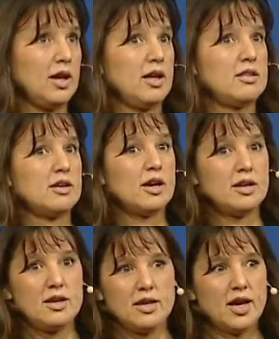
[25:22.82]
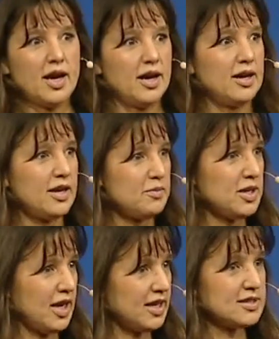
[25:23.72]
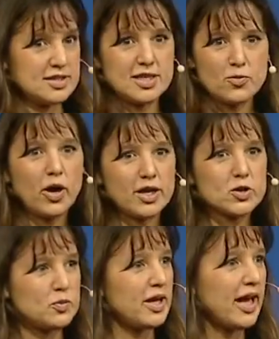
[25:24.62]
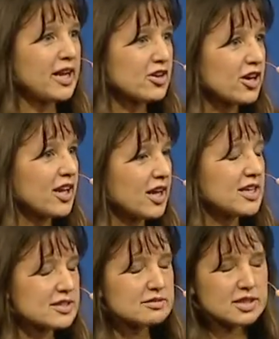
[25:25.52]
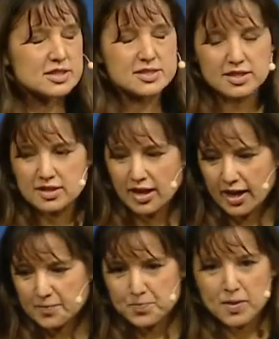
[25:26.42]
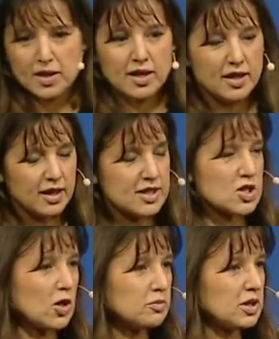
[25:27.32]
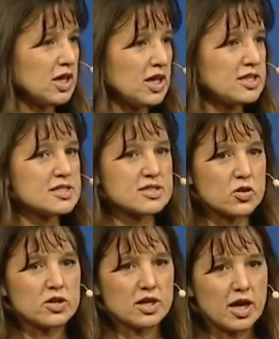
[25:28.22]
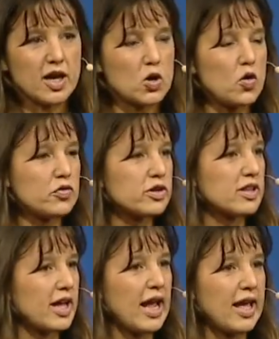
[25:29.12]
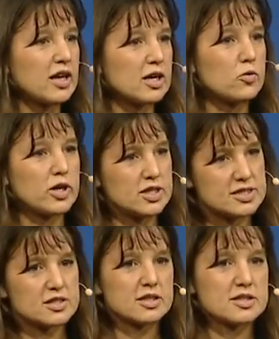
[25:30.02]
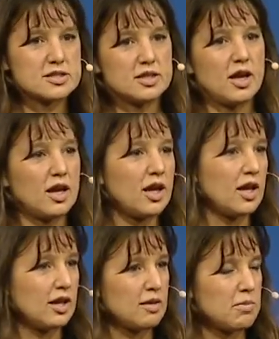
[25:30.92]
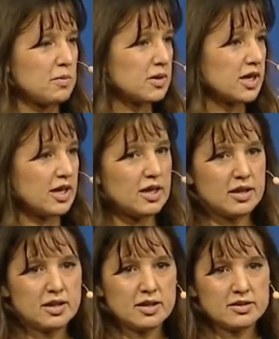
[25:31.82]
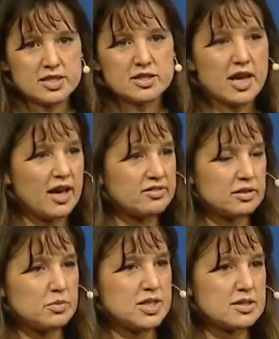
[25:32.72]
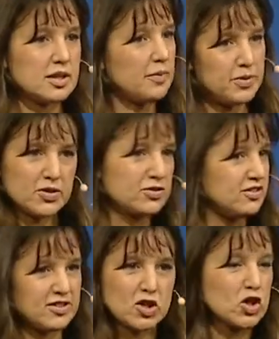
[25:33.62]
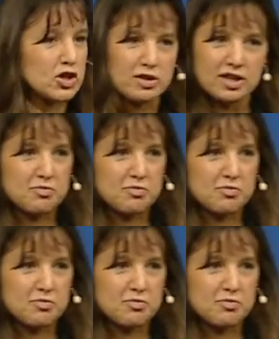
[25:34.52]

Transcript: thought, yeah, I mean, I can see why you'd be angry. I can really see that. He told me he sort of got over that anger when he started seeing people getting tear gassed and beaten up because he's a Kurd, right? If